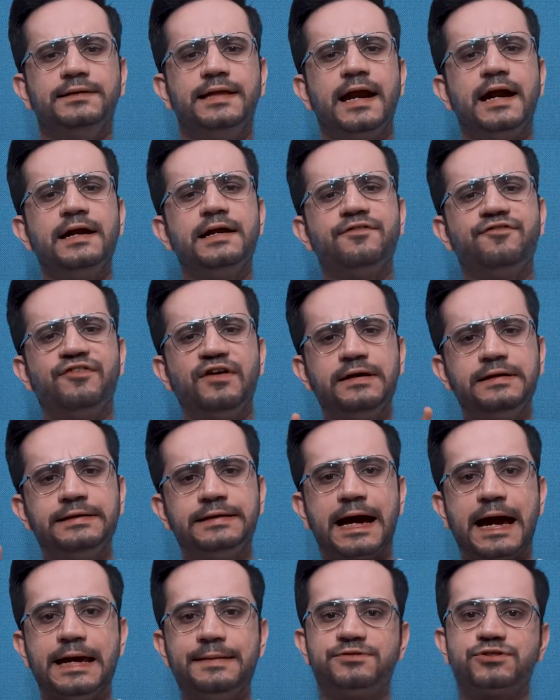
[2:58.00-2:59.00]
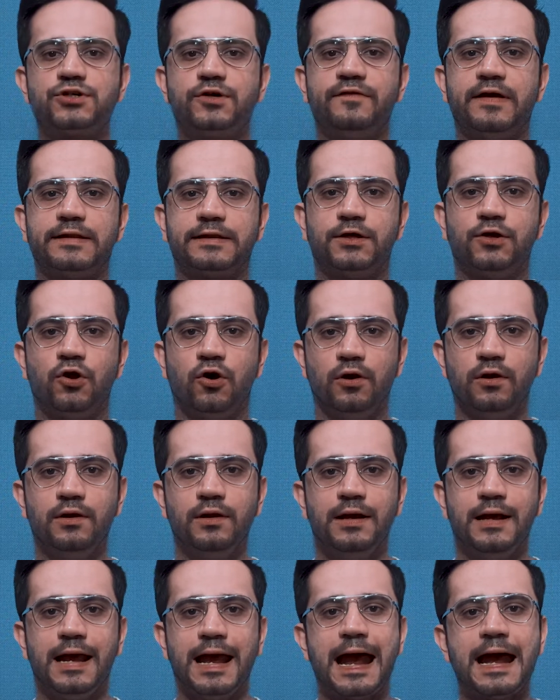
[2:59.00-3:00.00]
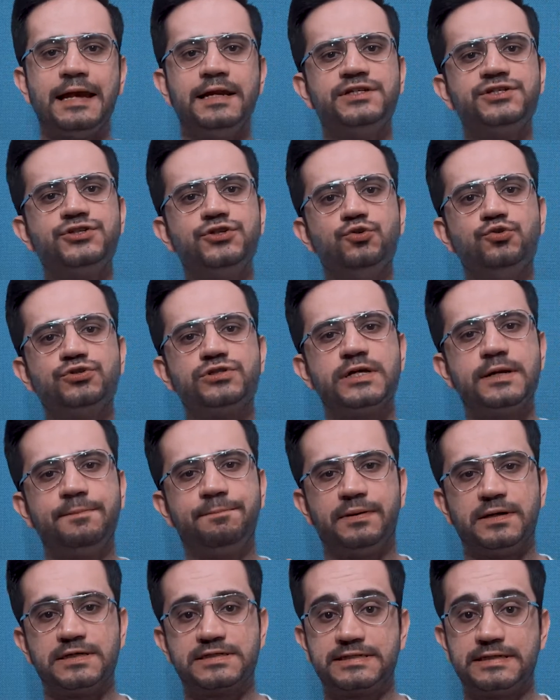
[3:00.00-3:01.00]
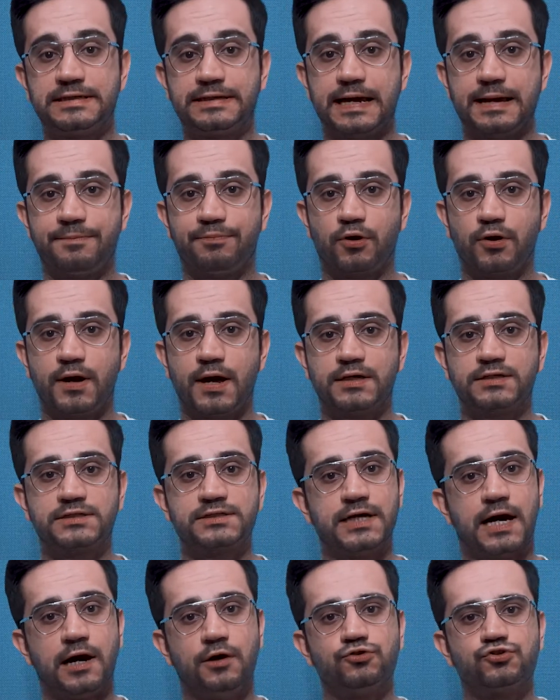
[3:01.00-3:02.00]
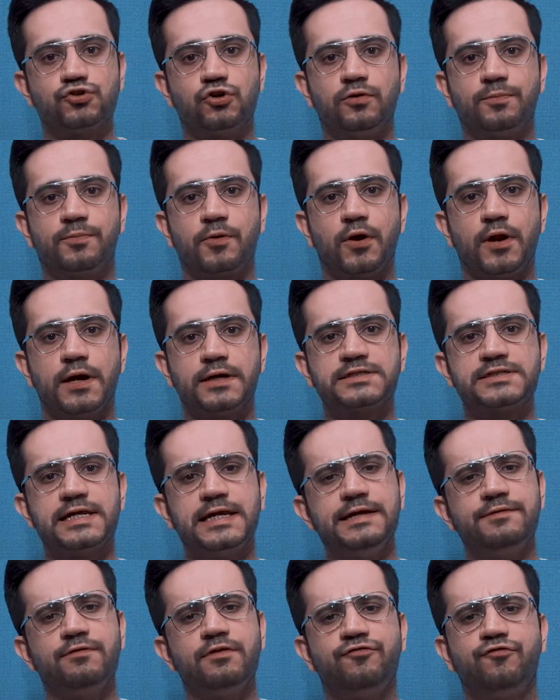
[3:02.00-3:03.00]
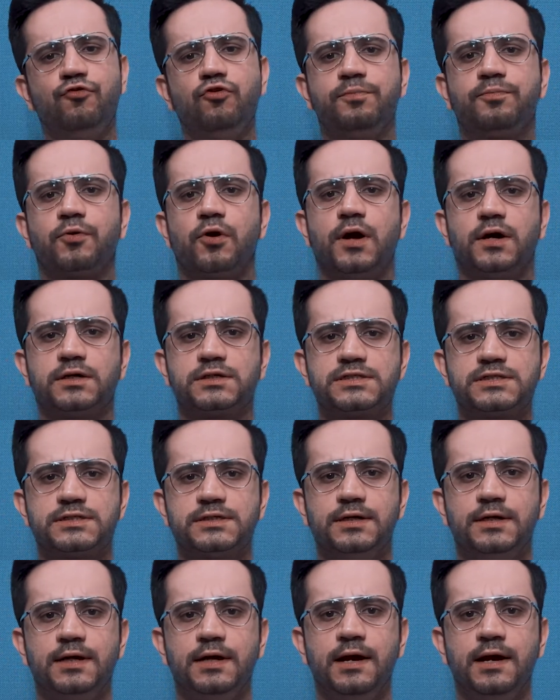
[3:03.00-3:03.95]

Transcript: There are different types of ethanol and it's used in personal care products, household products, and even food products.